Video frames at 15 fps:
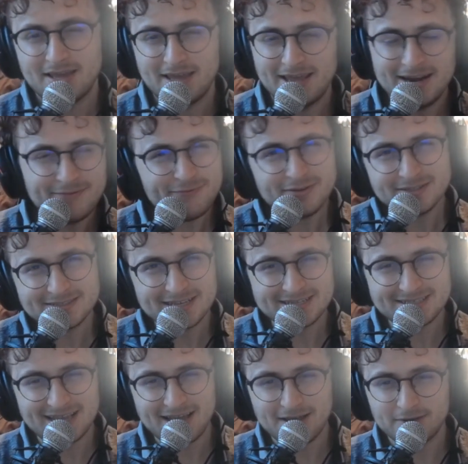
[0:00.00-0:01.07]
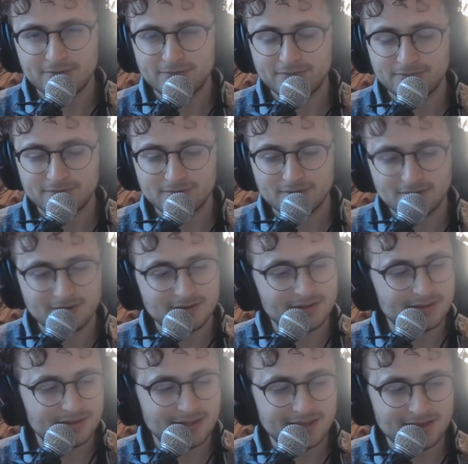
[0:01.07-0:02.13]
And it feels nice to have
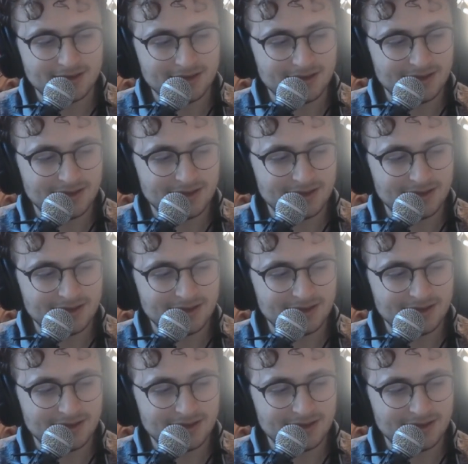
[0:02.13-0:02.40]
like